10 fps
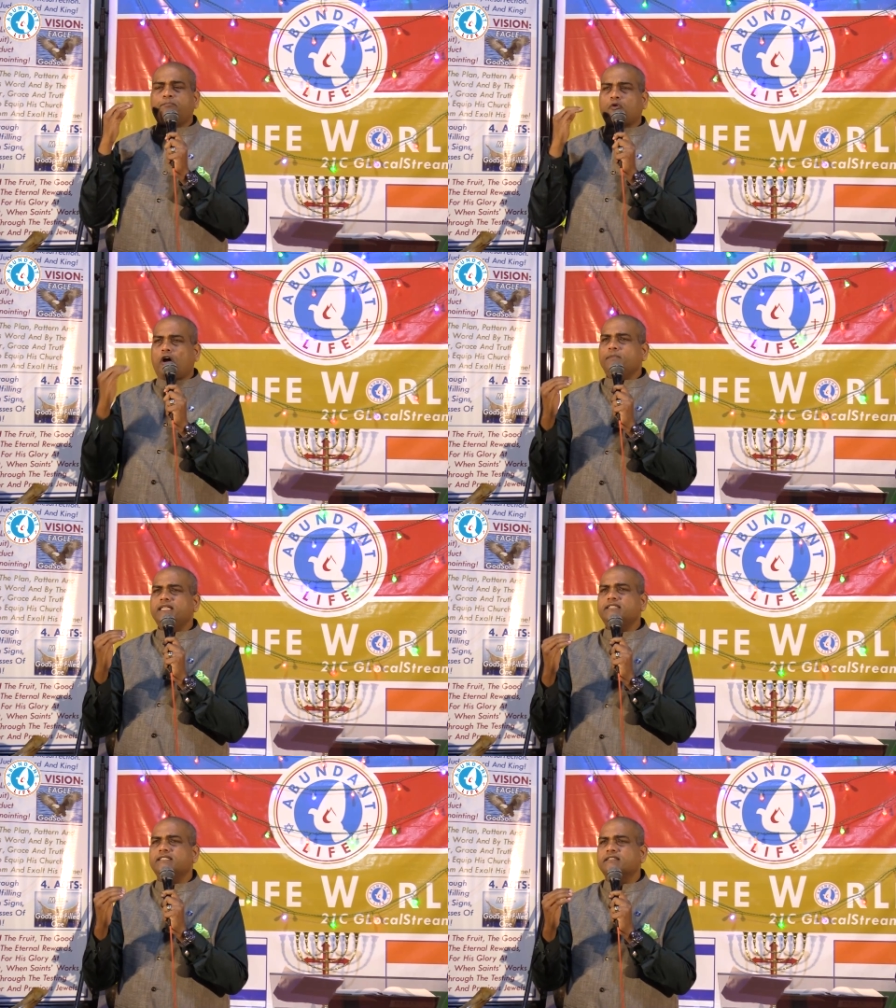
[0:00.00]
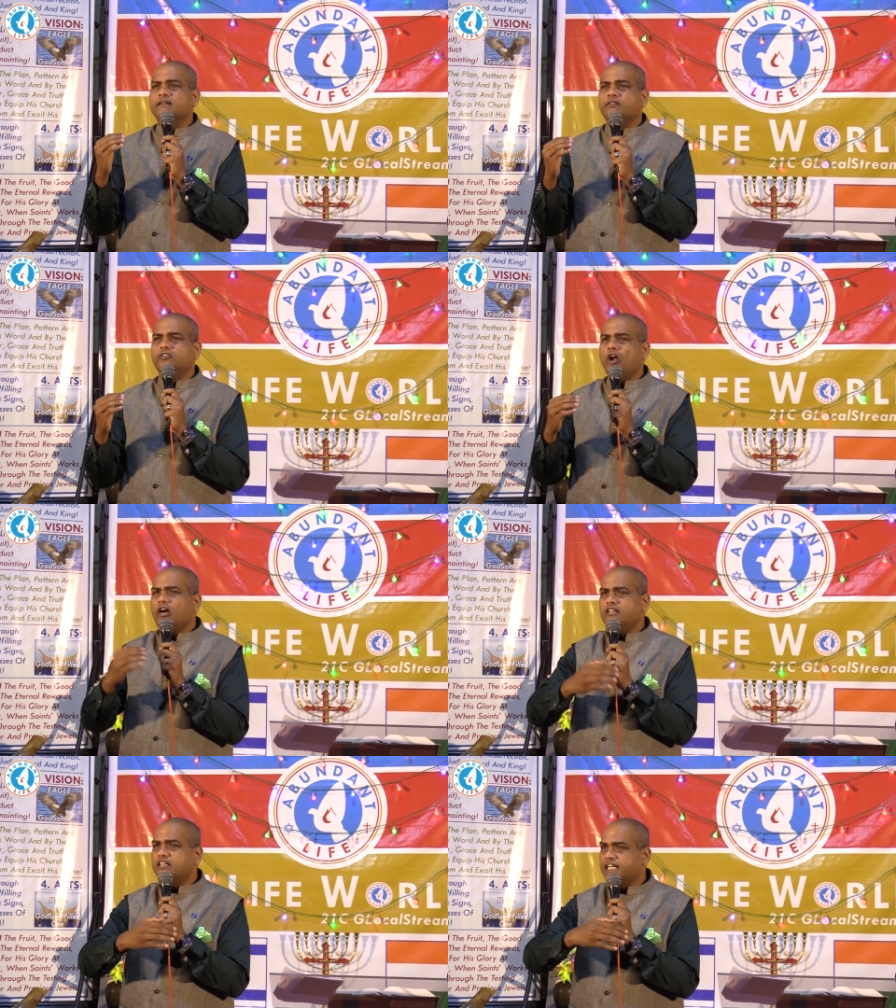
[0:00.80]
a promise,
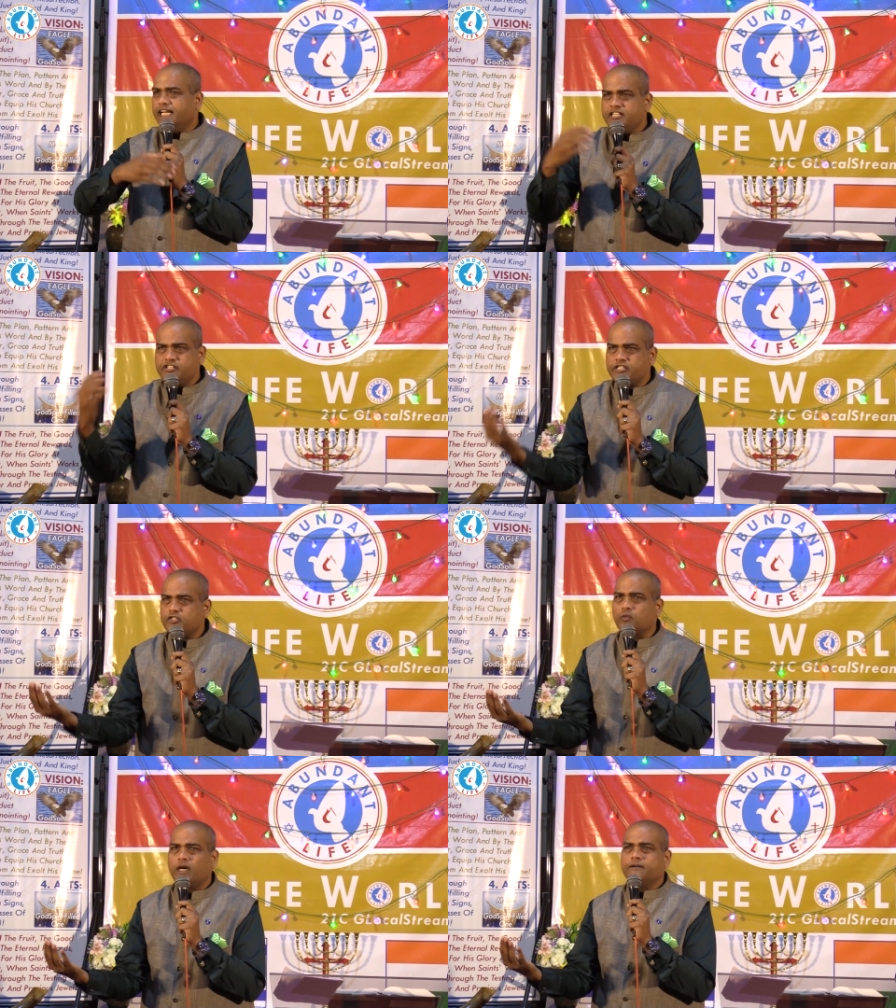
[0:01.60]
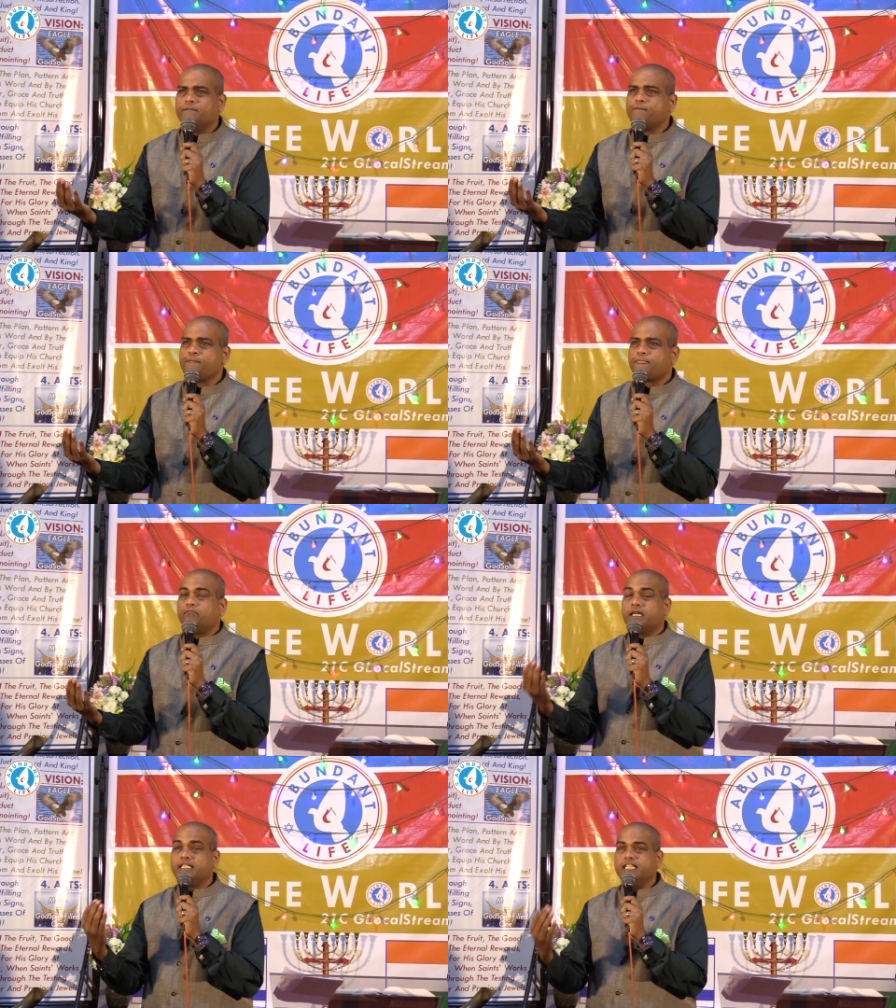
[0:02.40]
not a religious one,
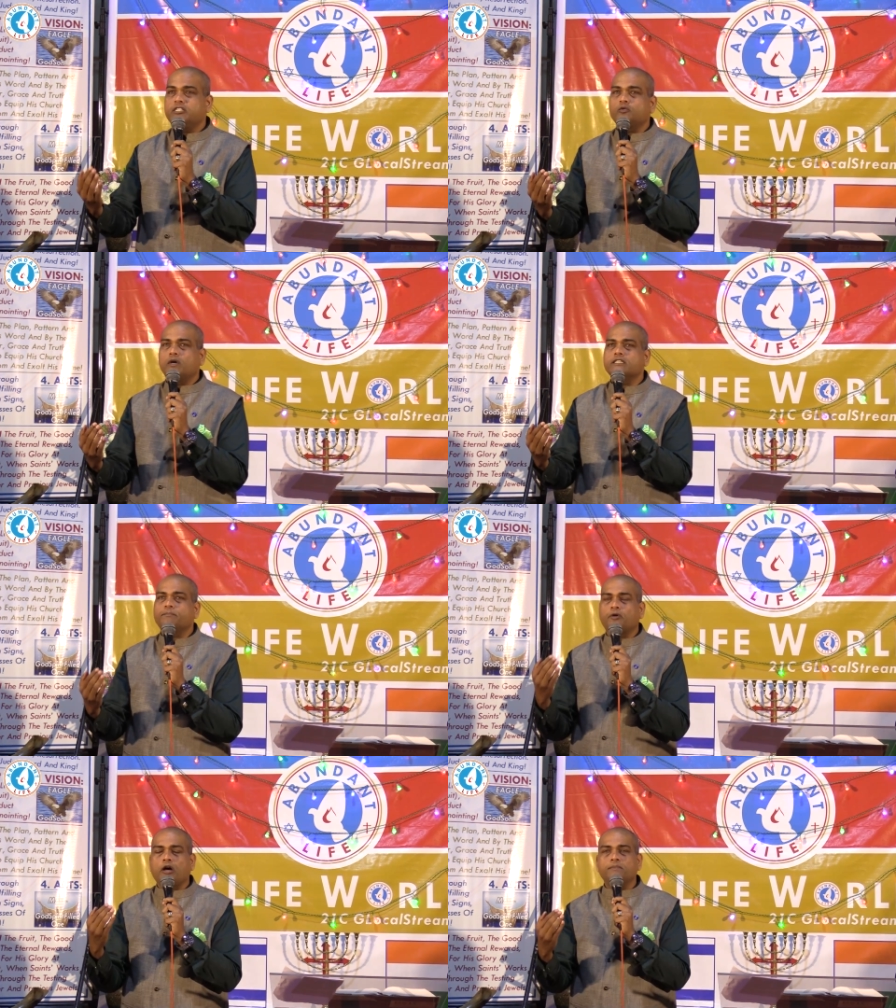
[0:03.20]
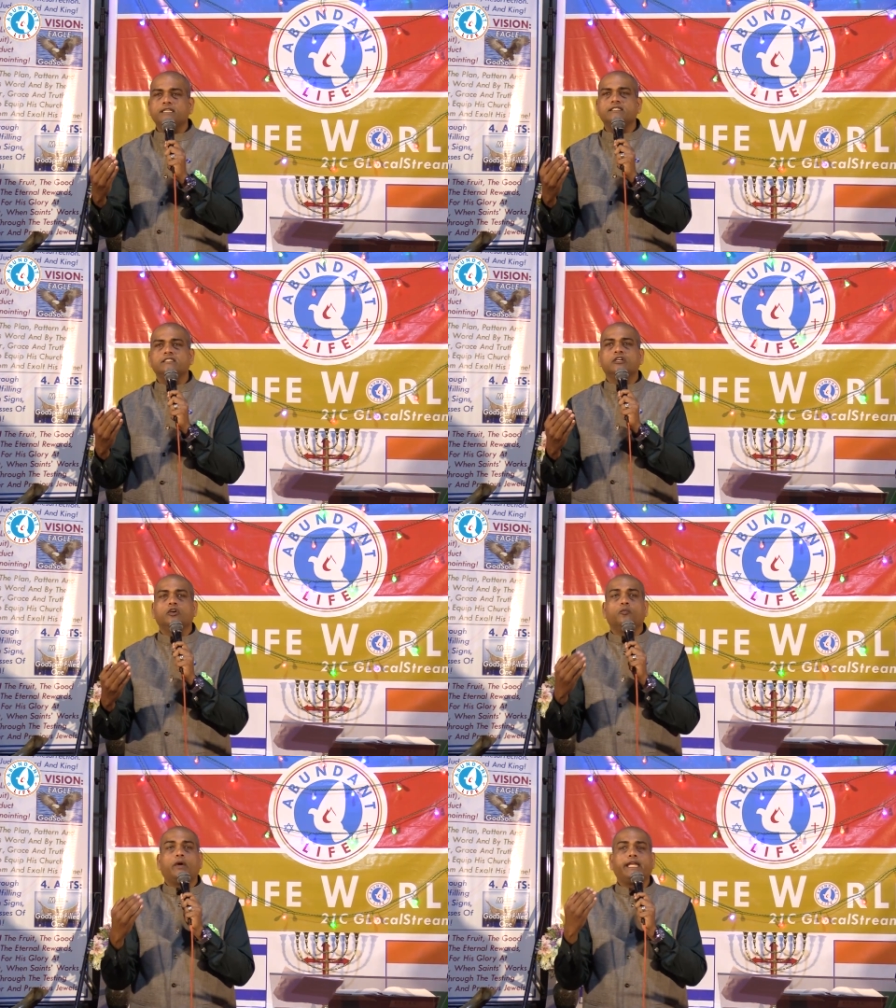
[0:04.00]
but this was a
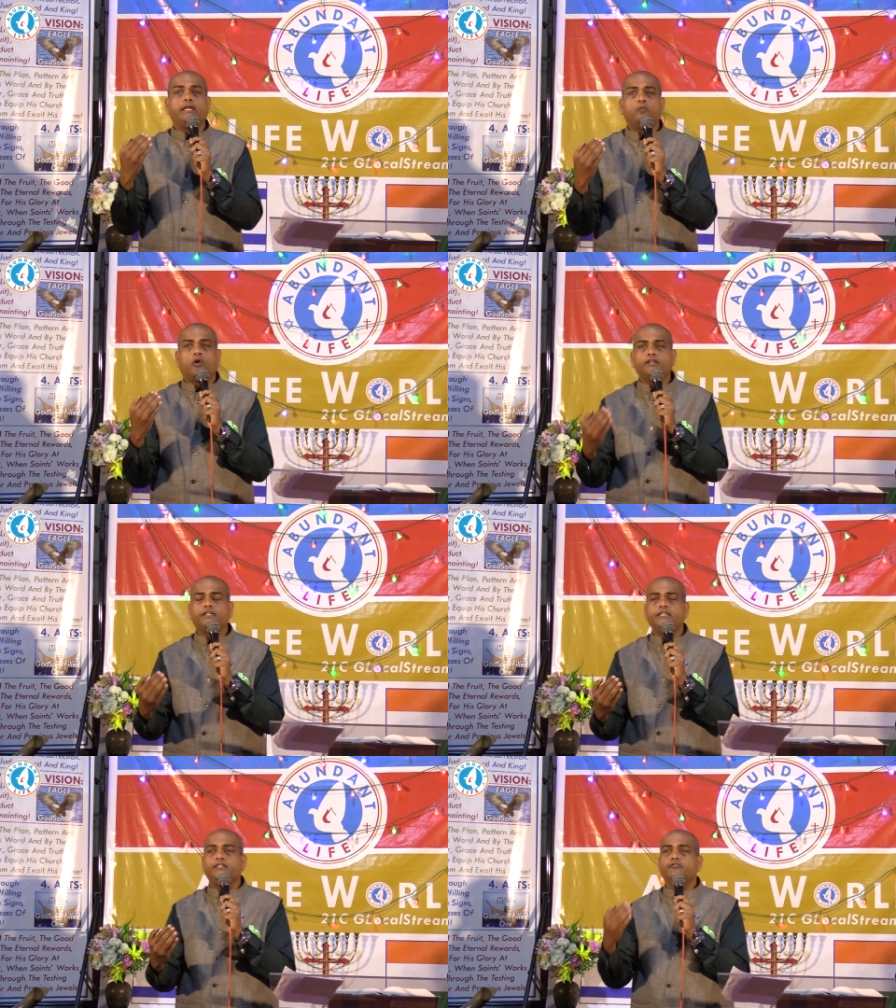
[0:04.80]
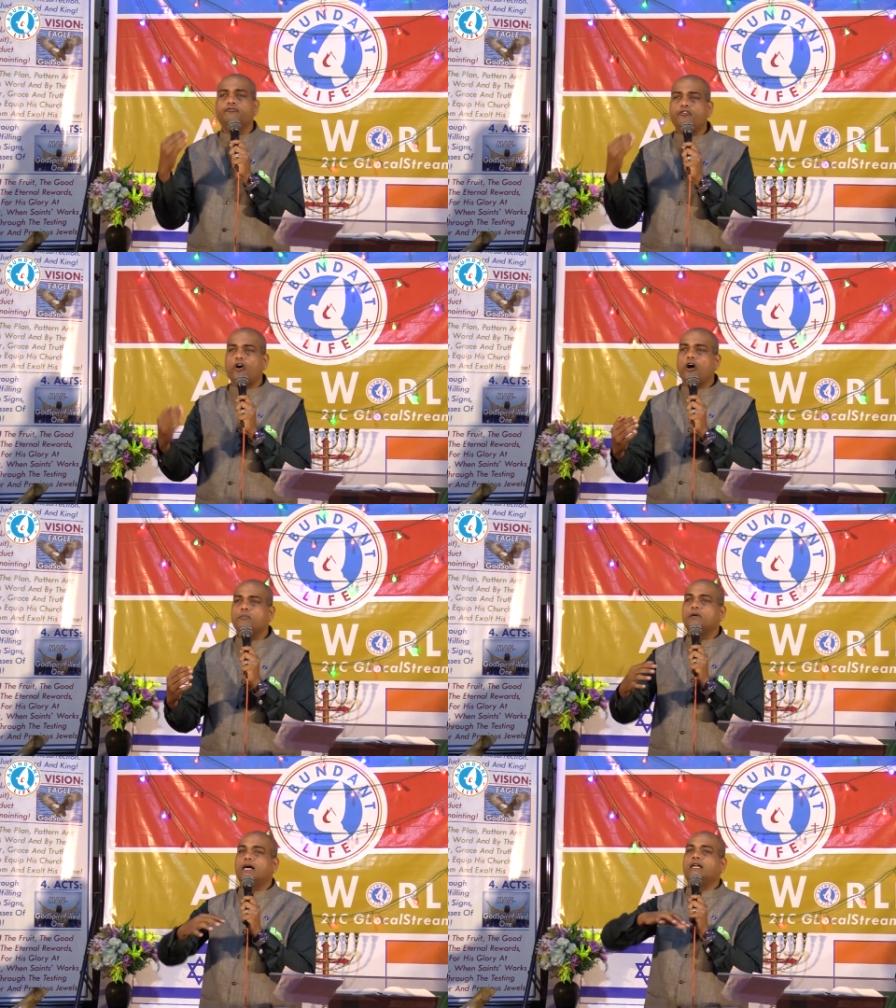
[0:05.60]
promise where he wanted to
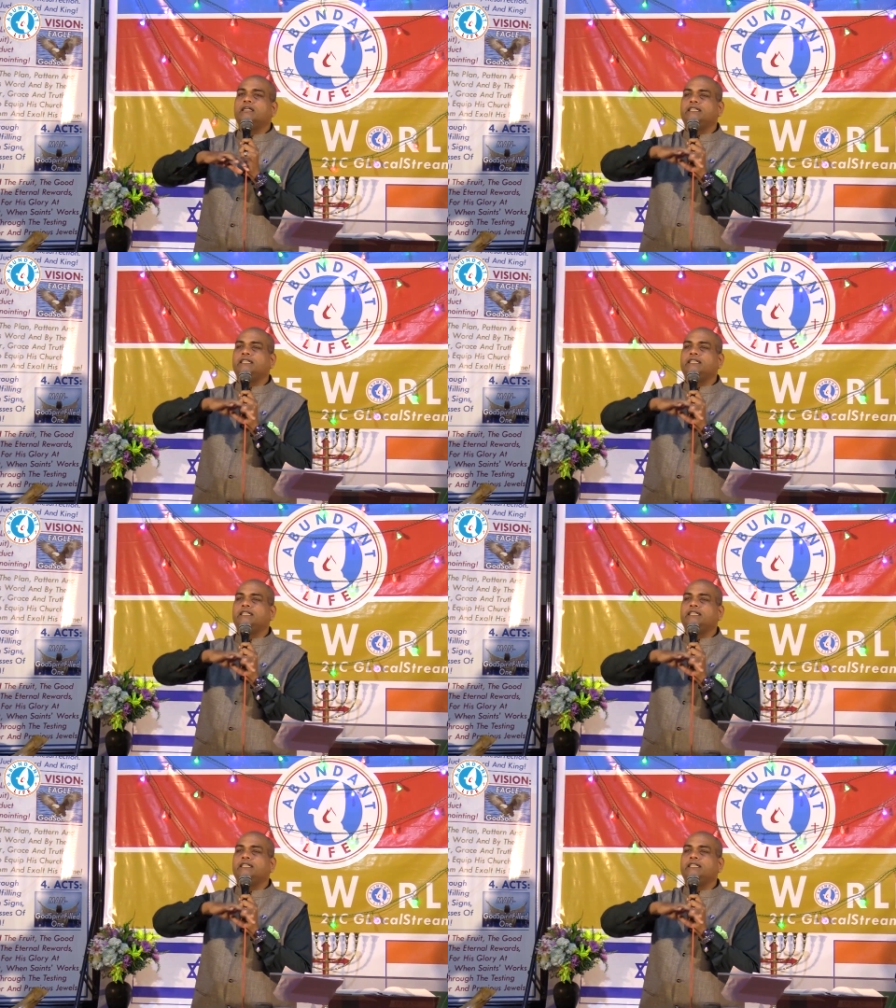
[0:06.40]
form a